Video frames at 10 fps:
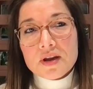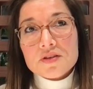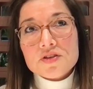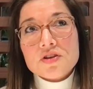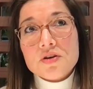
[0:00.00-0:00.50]

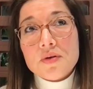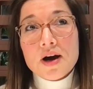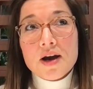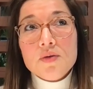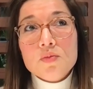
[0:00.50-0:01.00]
So
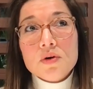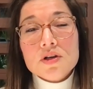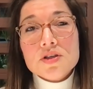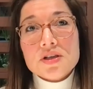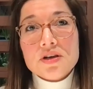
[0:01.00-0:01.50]
I
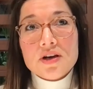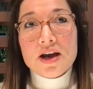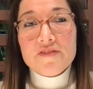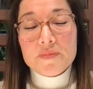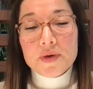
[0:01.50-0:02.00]
was uh,
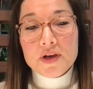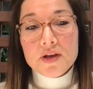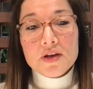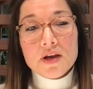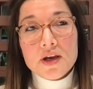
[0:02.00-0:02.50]
have
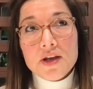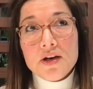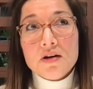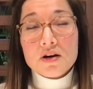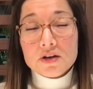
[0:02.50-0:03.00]
been
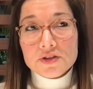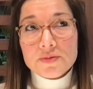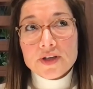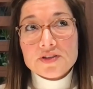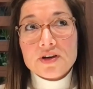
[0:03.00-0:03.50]
an art
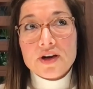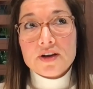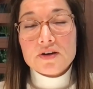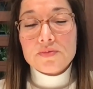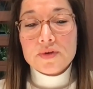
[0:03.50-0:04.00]
director
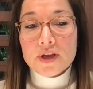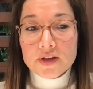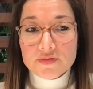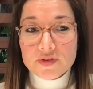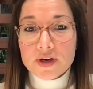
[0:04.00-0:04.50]
and
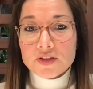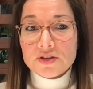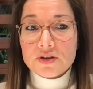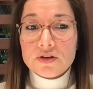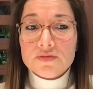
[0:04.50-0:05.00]
creative
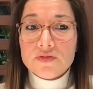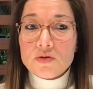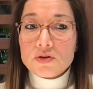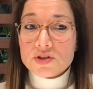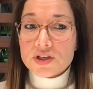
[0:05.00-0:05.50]
director
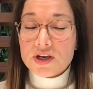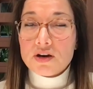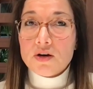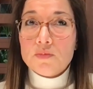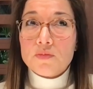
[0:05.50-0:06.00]

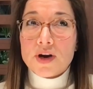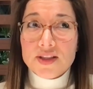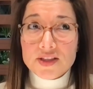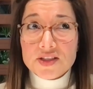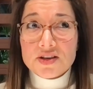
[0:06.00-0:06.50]
focusing on
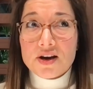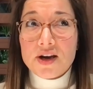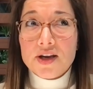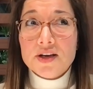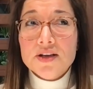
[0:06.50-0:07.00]
brand
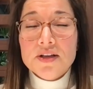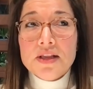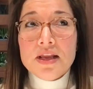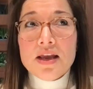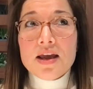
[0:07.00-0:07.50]
design
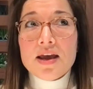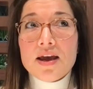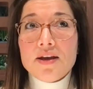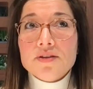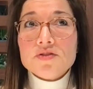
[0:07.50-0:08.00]

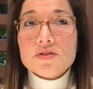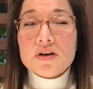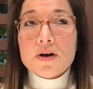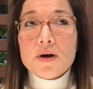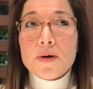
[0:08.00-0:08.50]
and
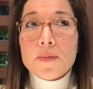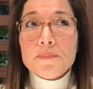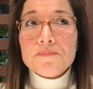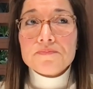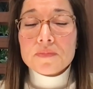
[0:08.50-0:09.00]

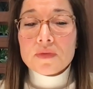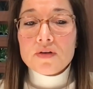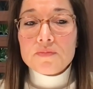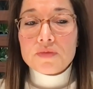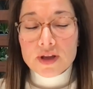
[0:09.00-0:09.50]
um,
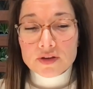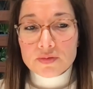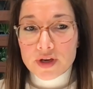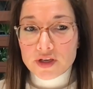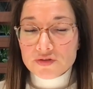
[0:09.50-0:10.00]
brand
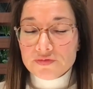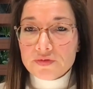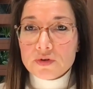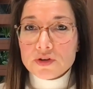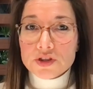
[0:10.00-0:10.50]
creation
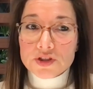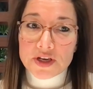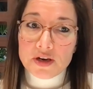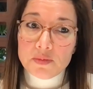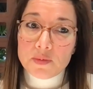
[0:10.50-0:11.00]
for
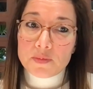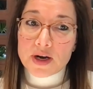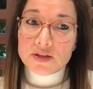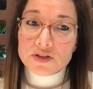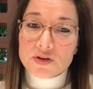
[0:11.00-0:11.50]
sustainable
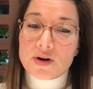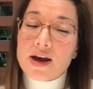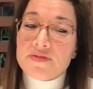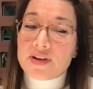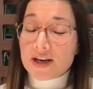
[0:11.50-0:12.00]
brands. So
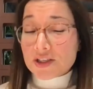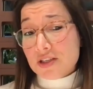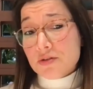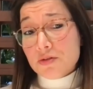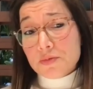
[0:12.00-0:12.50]
I have
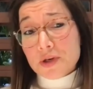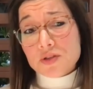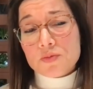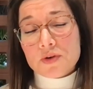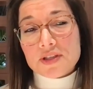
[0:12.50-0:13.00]
actually
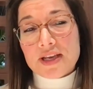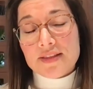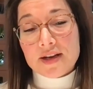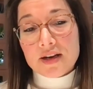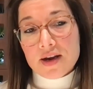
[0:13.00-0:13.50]
always worked
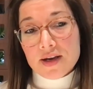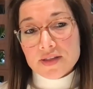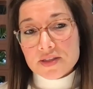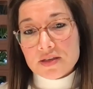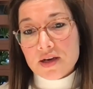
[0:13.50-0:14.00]
at the
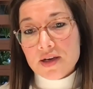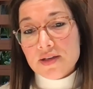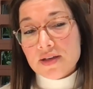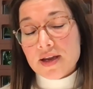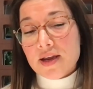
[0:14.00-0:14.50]
client
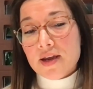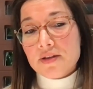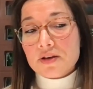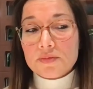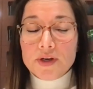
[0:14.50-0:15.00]
side,
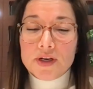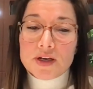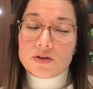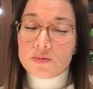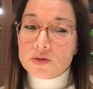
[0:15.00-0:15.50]
and Karina
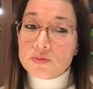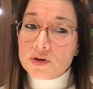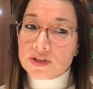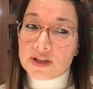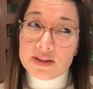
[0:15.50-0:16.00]
has always
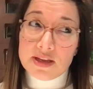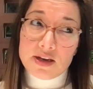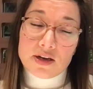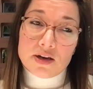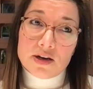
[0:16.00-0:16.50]
worked at
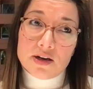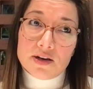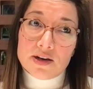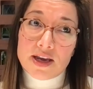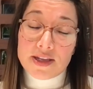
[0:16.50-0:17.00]

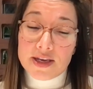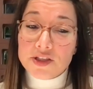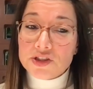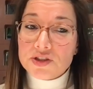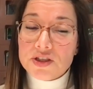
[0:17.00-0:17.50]
uh, at
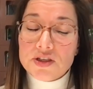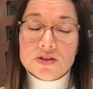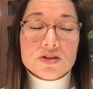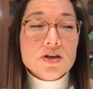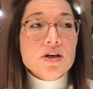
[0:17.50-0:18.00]

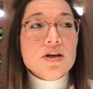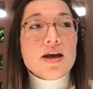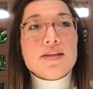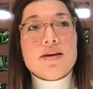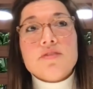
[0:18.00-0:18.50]
agencies,
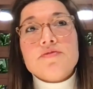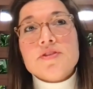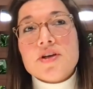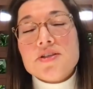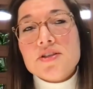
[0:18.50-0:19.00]
at the
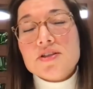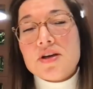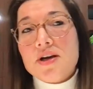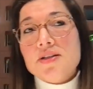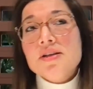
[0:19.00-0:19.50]
advertising
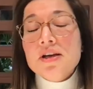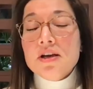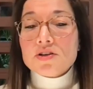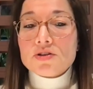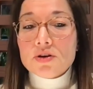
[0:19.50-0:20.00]
side.
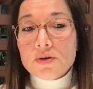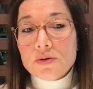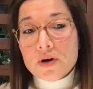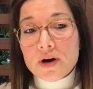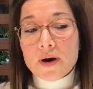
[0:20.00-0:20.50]

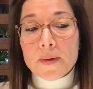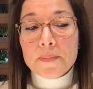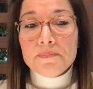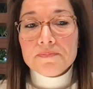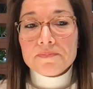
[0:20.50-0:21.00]
So
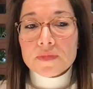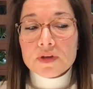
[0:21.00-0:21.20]
um,